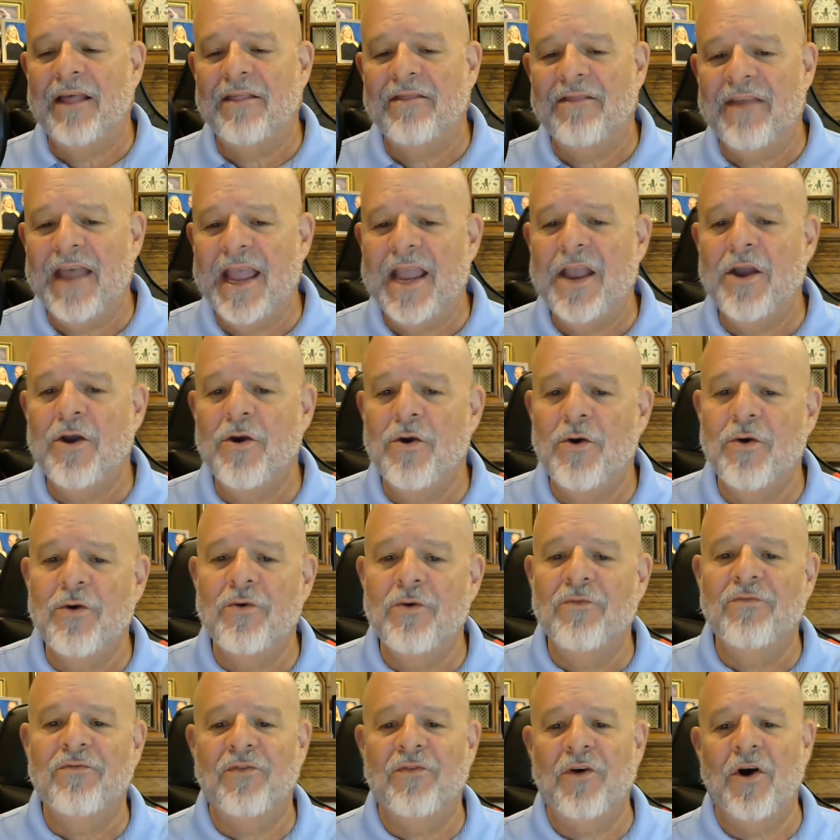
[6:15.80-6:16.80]
they
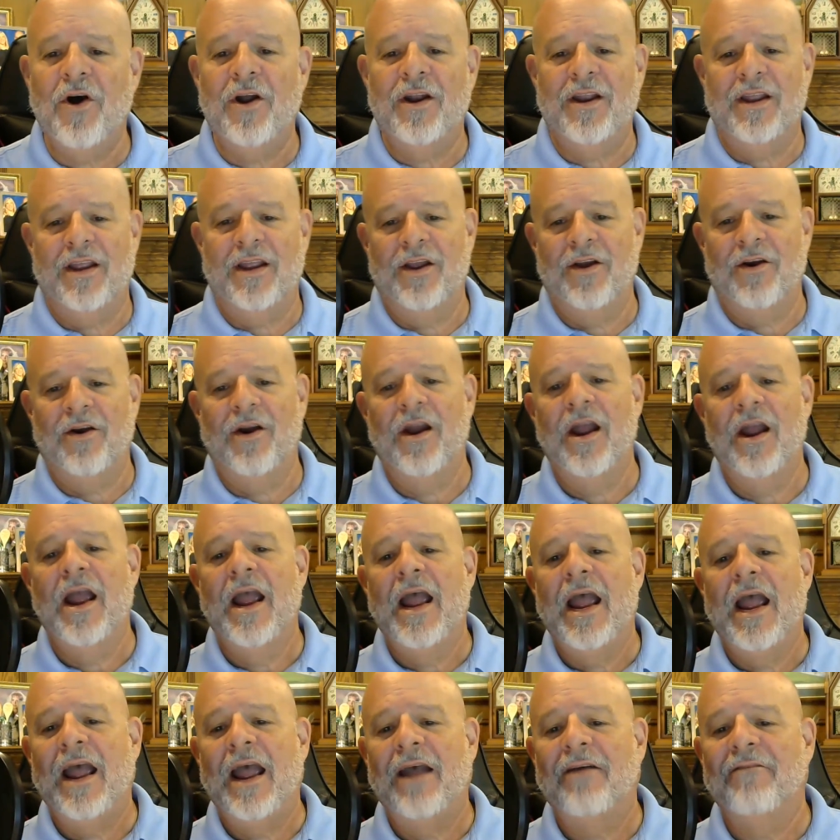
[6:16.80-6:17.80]
who fought here
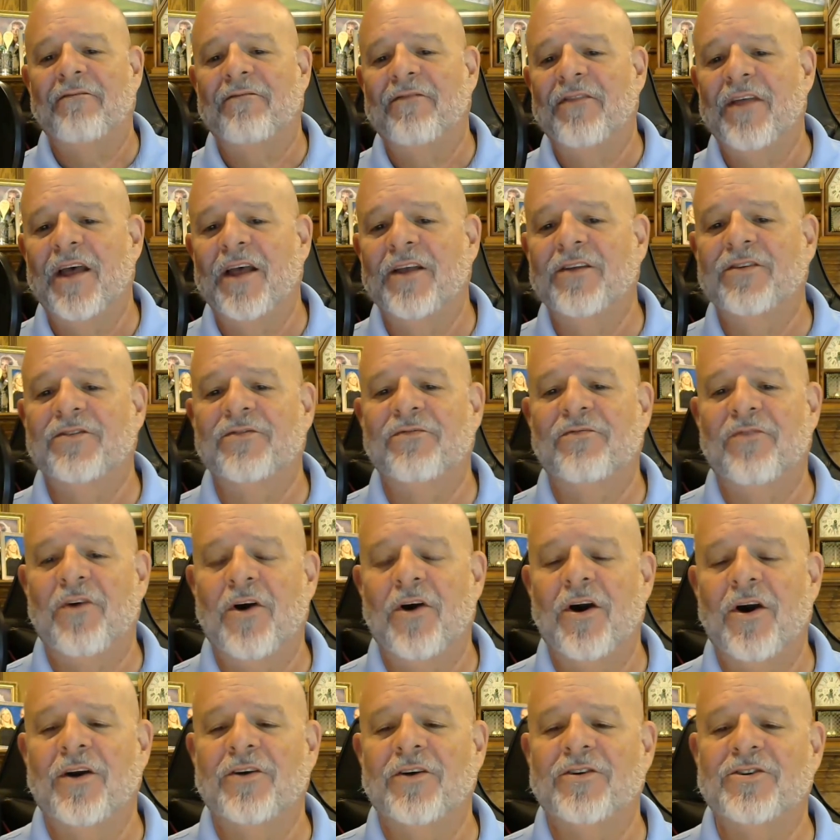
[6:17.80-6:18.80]
have thus
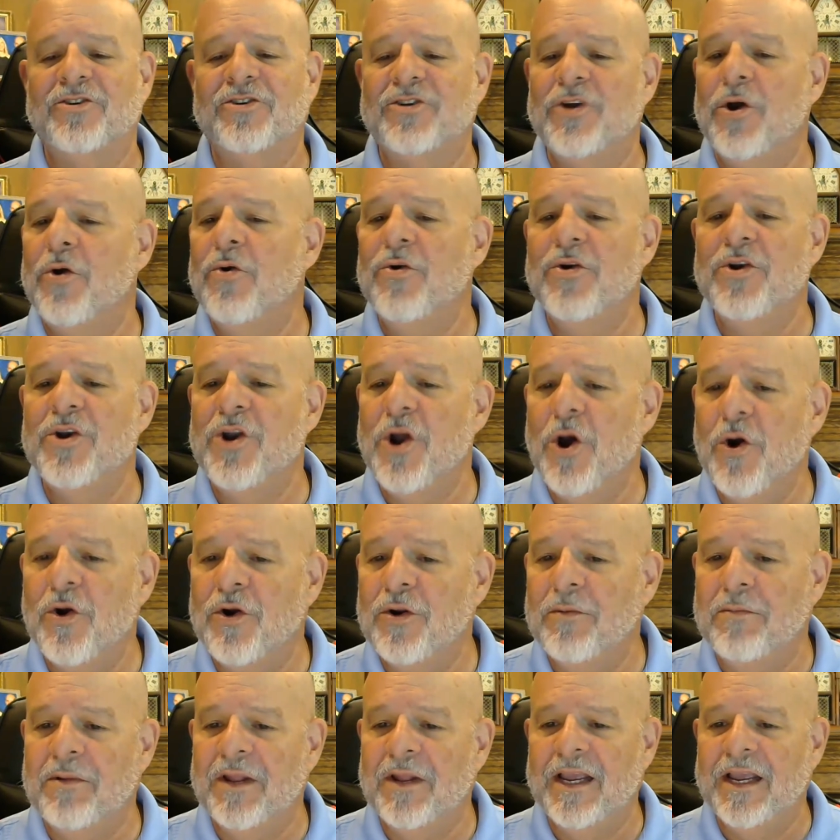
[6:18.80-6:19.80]
far so
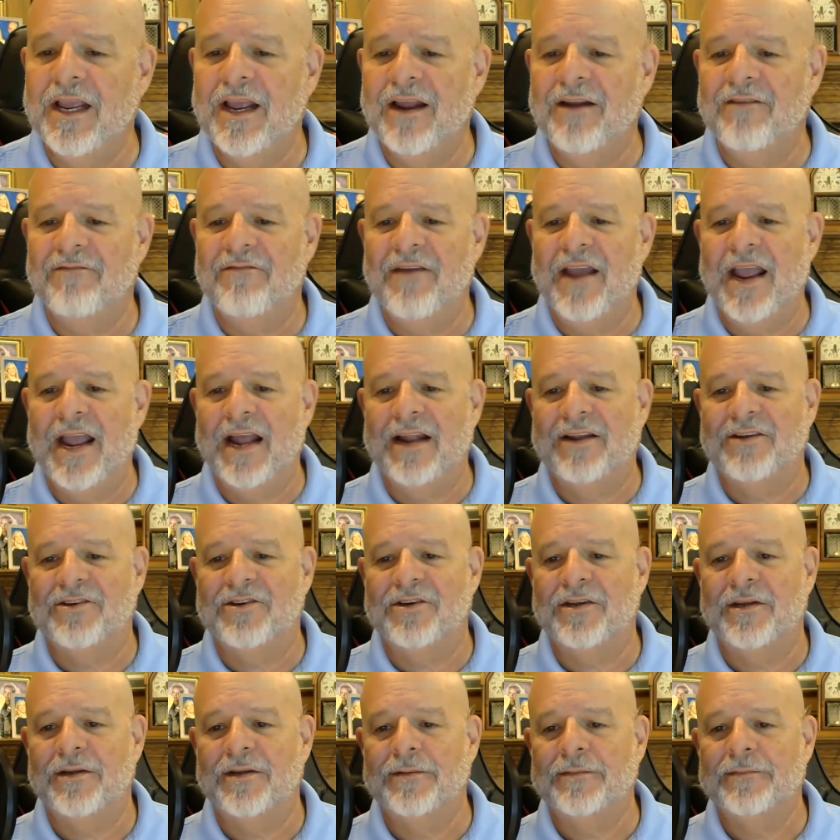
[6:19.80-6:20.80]
notably
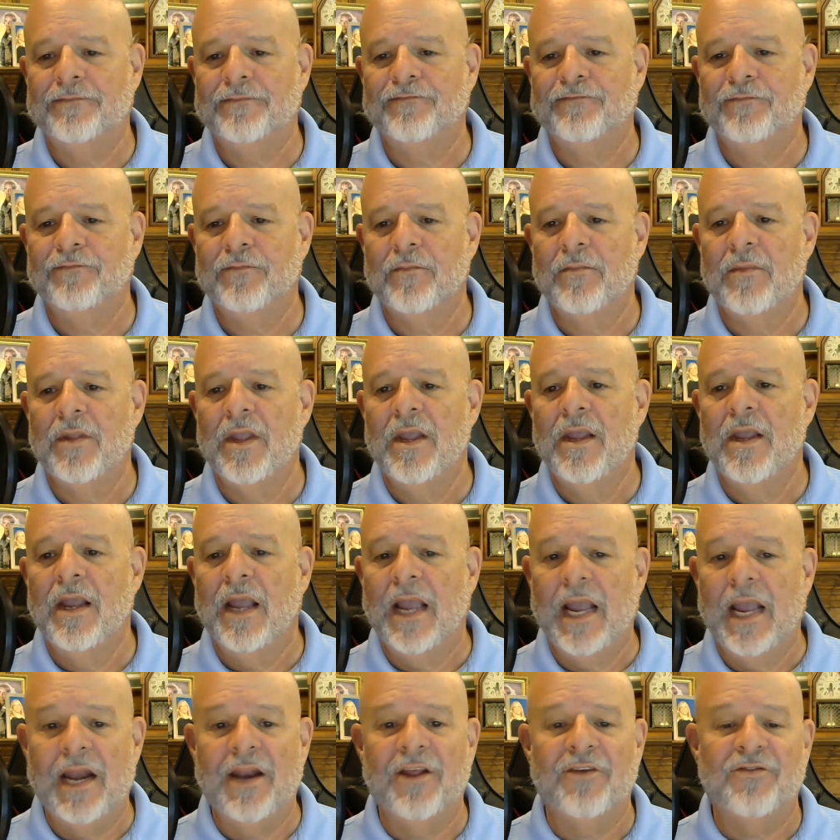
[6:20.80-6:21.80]
advanced.
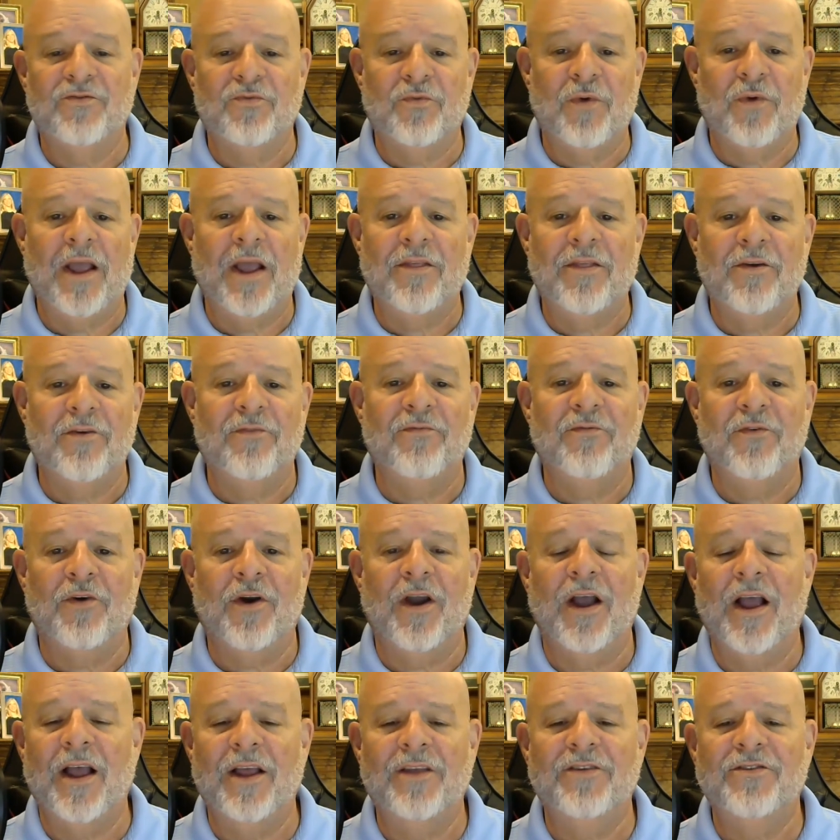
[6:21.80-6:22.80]
It is rather
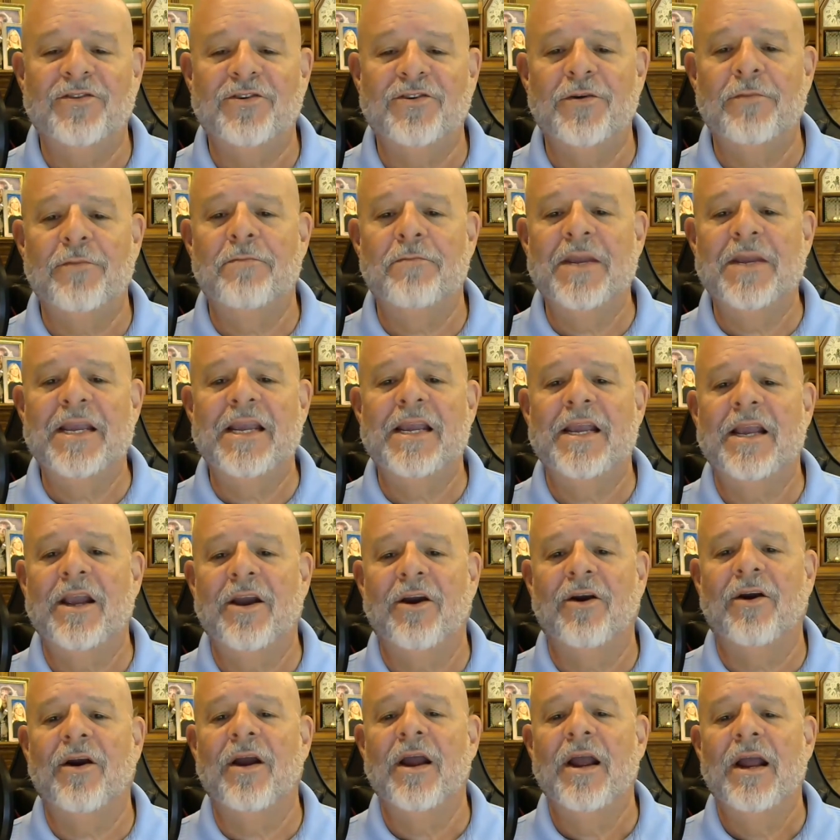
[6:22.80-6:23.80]
for us to be
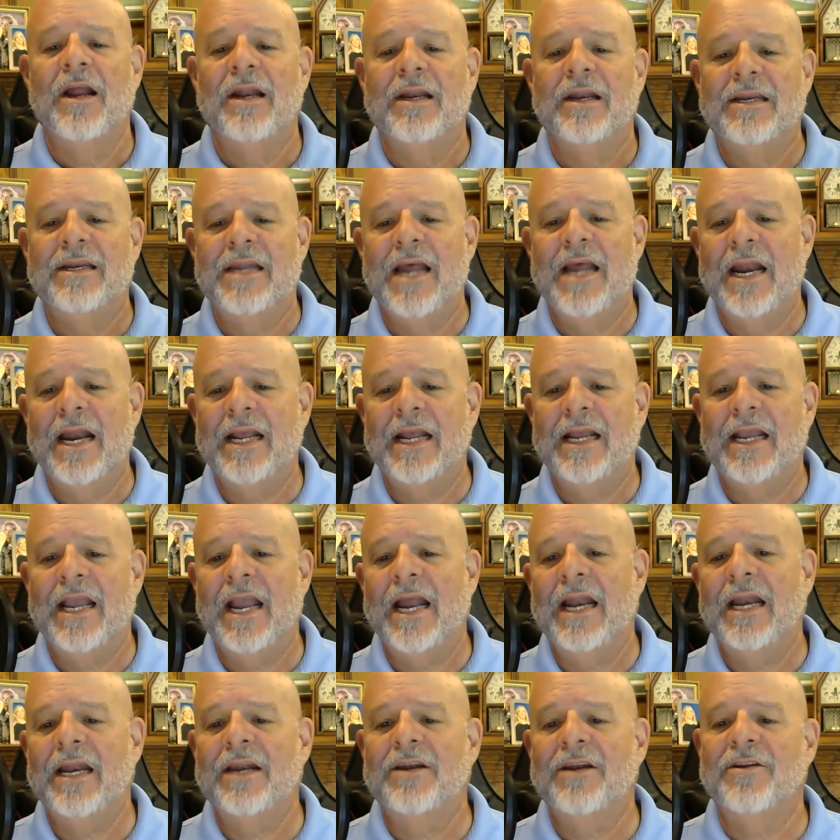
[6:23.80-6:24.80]
here
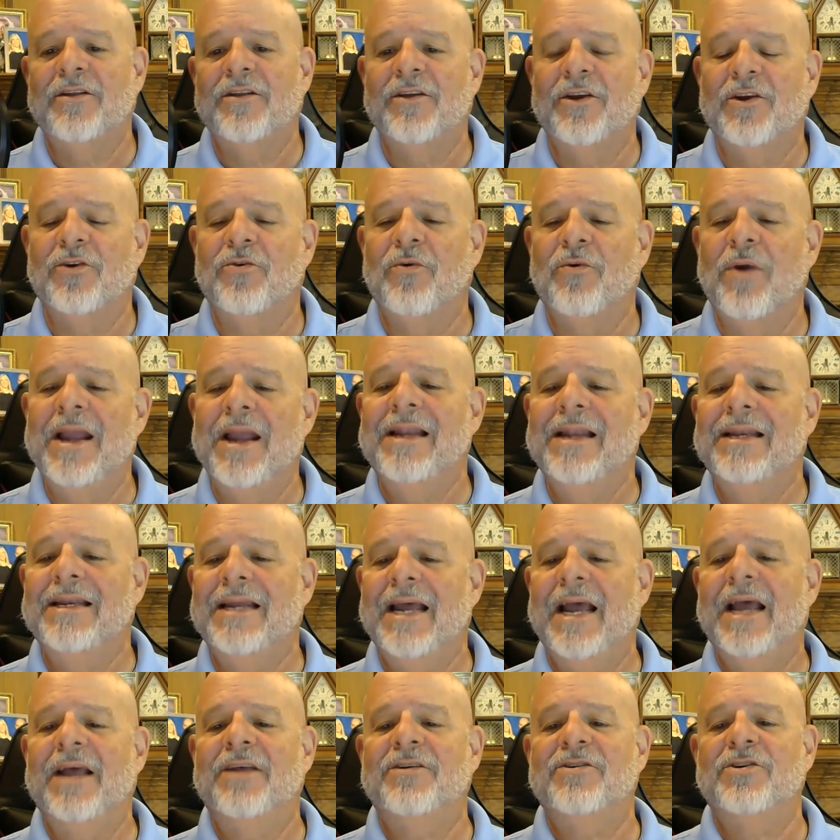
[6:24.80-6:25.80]
dedicated to the great
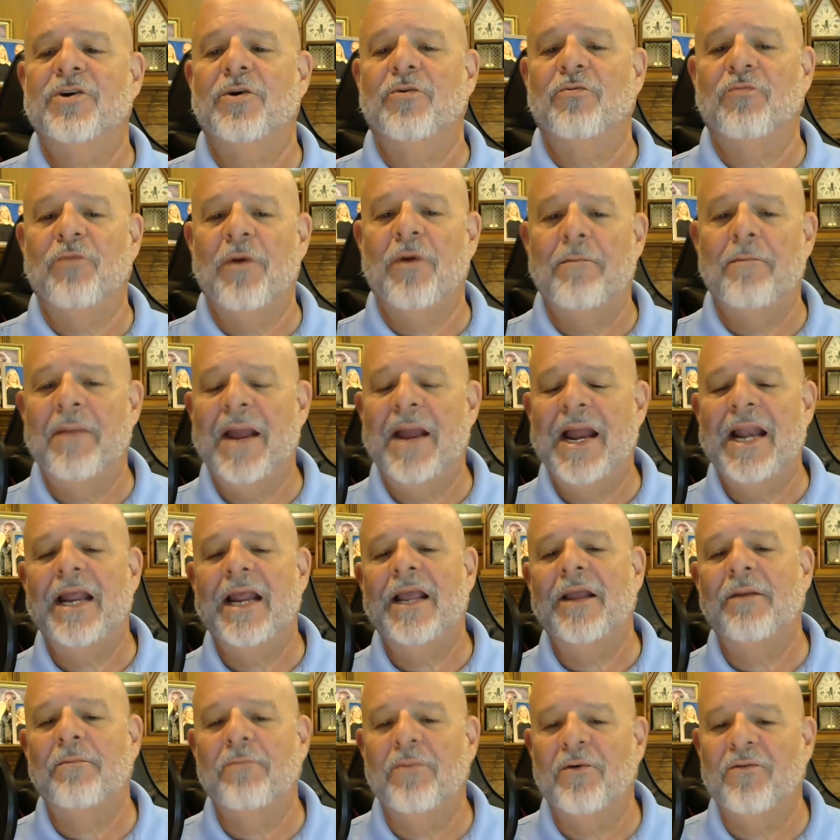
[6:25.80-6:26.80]
task
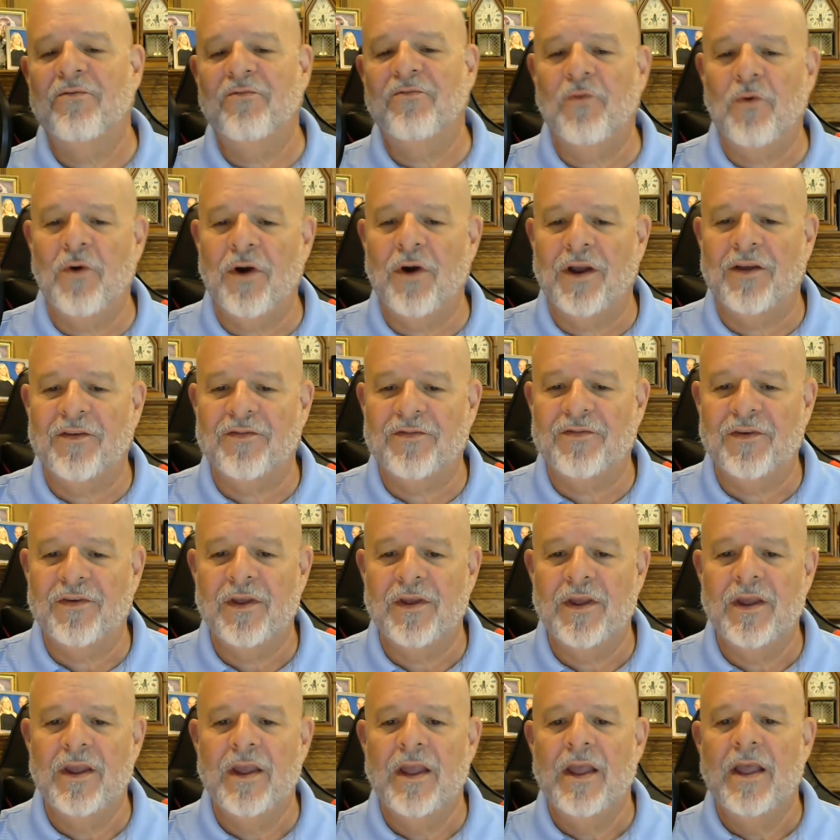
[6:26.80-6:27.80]
remaining before us,
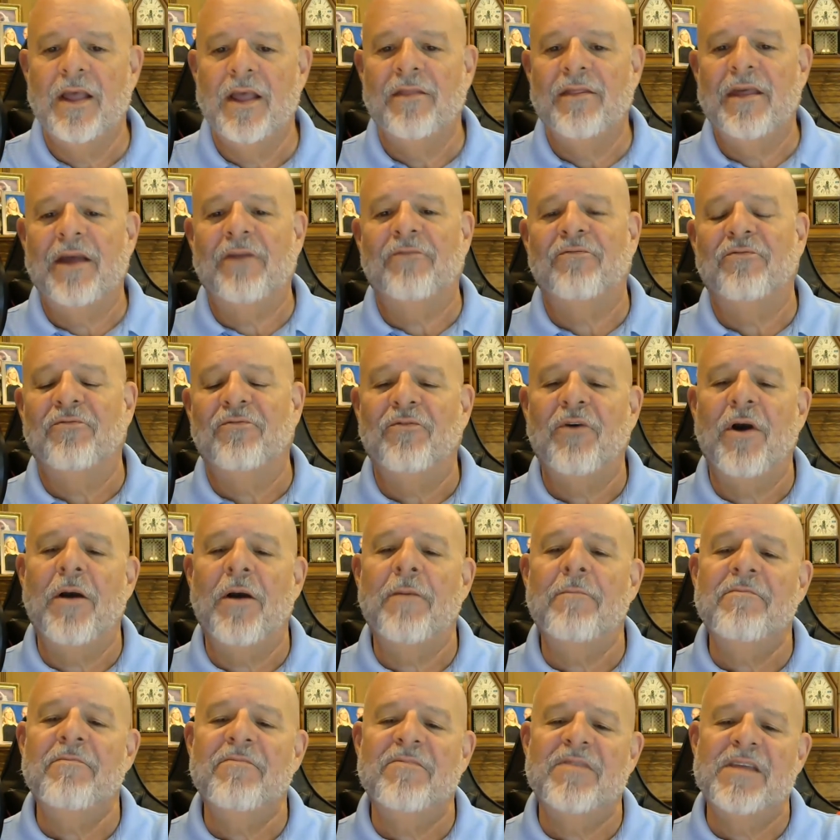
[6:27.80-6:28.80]
that
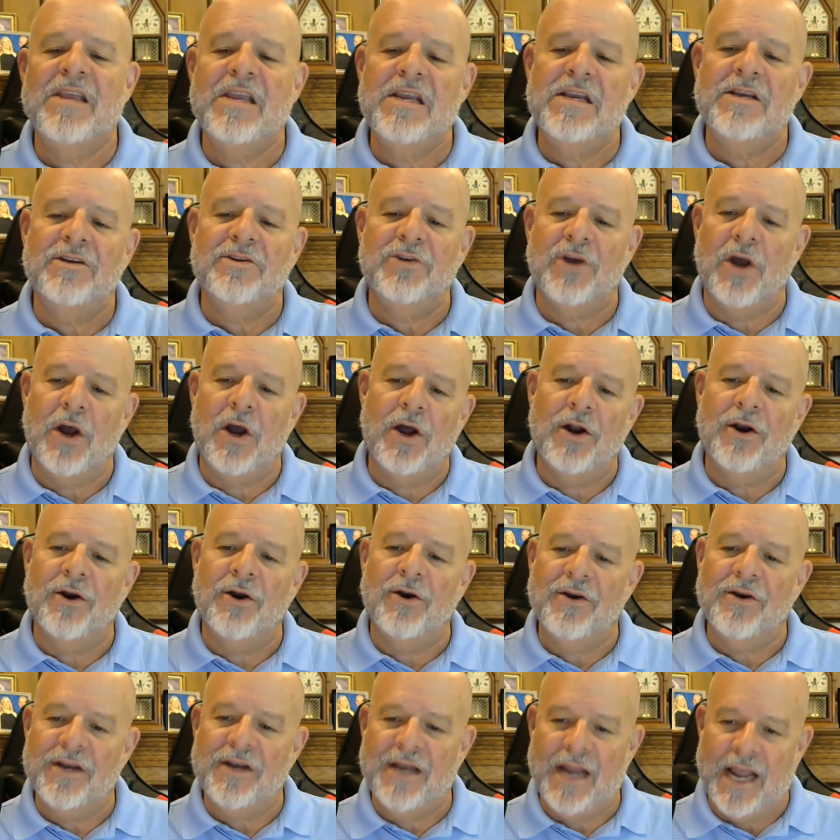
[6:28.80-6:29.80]
from these
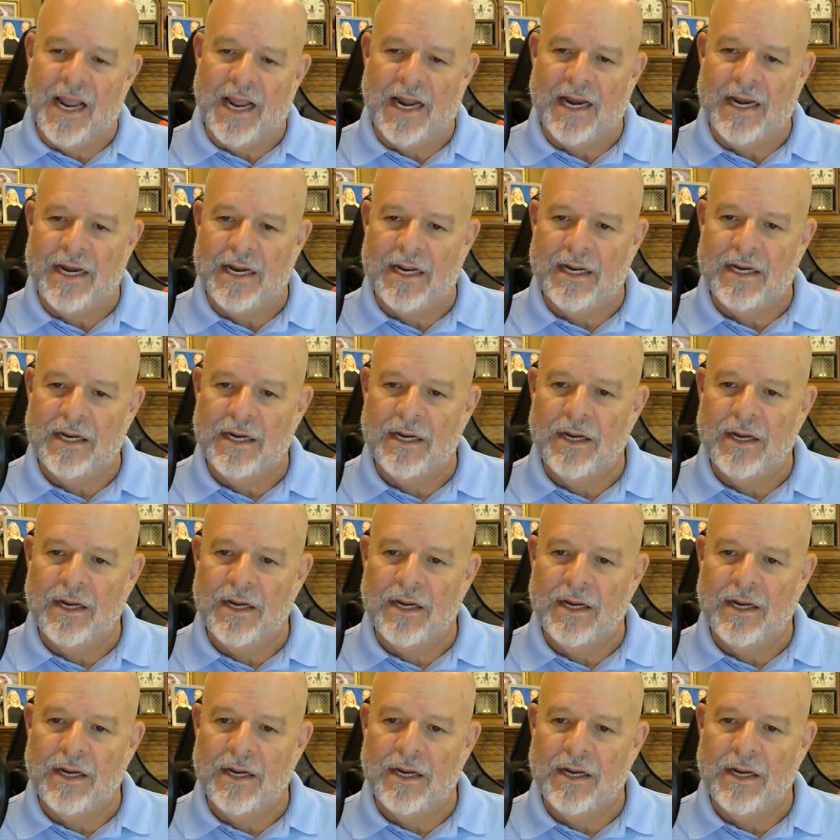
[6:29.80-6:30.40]
honored dead,